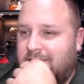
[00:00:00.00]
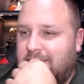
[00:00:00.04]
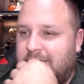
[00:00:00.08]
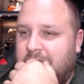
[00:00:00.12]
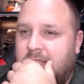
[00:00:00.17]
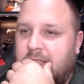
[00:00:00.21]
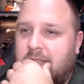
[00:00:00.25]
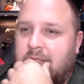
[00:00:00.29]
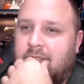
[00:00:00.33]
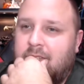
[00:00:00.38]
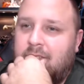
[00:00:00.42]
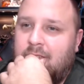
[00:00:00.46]

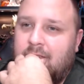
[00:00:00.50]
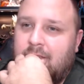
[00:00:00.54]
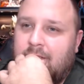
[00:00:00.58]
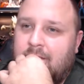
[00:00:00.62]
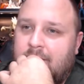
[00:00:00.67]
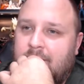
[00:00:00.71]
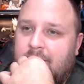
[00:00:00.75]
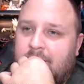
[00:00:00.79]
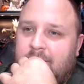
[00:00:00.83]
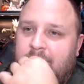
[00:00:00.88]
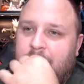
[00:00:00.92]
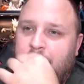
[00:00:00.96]
Like
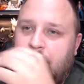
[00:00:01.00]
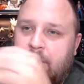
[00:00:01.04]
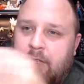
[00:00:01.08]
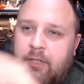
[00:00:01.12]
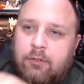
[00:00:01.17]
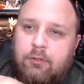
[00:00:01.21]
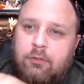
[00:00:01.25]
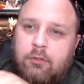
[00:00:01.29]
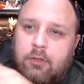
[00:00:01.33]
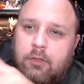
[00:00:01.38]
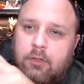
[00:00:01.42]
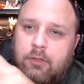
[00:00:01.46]

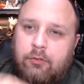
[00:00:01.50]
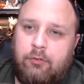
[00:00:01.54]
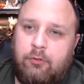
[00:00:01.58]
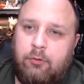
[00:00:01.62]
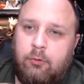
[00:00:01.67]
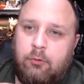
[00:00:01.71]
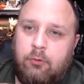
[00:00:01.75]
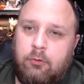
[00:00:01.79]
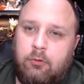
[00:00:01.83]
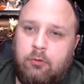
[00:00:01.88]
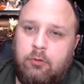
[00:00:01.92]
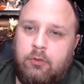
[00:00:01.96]
Megatron is
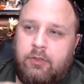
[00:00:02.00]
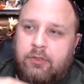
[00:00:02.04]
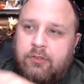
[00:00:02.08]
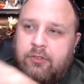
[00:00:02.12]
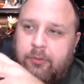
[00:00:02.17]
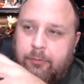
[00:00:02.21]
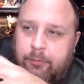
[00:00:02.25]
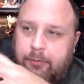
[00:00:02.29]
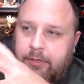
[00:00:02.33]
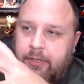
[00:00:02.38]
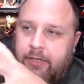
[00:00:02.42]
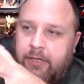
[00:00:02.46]
cool,
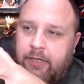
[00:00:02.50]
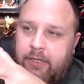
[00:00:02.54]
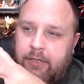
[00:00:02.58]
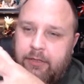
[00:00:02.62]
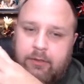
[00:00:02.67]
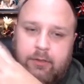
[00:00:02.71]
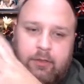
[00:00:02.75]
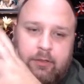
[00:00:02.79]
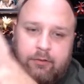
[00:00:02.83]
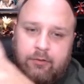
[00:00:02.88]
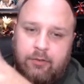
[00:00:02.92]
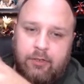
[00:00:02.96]
except the
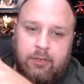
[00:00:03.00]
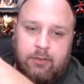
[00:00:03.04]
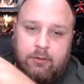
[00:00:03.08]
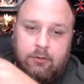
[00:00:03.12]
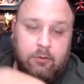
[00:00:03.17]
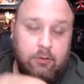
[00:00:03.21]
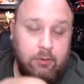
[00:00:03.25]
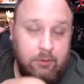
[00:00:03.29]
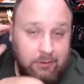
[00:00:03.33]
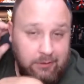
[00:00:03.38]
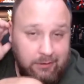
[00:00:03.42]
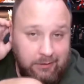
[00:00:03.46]
head does not
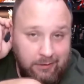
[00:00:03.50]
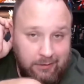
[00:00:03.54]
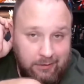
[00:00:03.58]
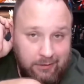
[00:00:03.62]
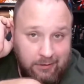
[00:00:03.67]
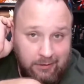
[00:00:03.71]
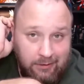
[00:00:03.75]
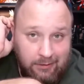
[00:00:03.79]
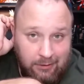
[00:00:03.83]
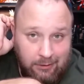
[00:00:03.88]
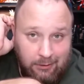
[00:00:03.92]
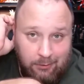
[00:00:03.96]
look
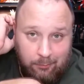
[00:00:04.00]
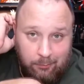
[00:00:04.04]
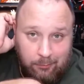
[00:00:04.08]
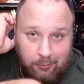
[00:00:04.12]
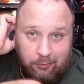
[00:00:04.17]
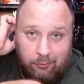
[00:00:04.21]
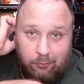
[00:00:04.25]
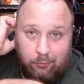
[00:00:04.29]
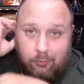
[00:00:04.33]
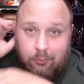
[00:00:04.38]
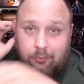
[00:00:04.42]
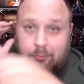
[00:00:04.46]
like
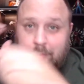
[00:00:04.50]
Beast